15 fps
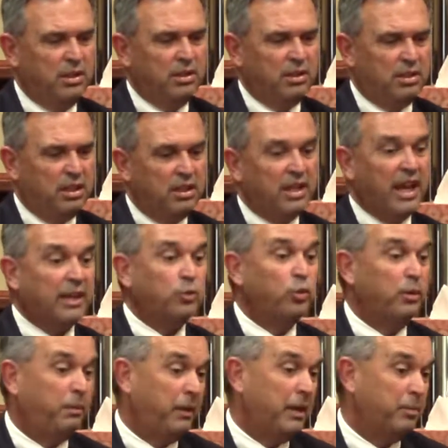connect
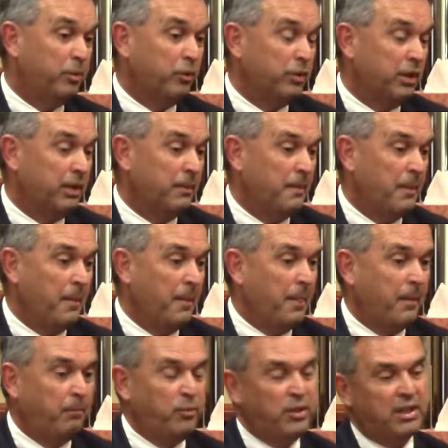with people that
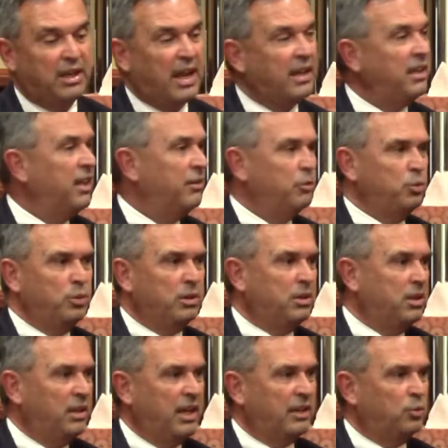I never would
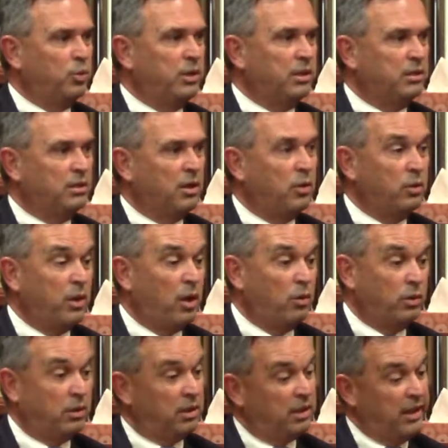connect with
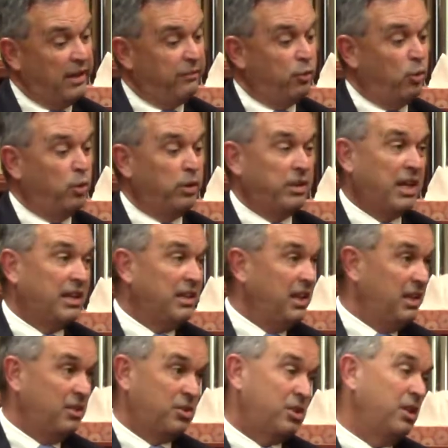on a level where they
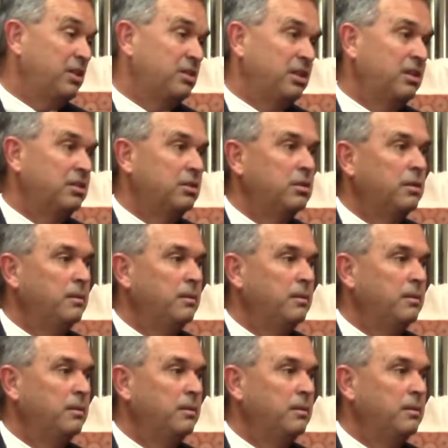need assistance.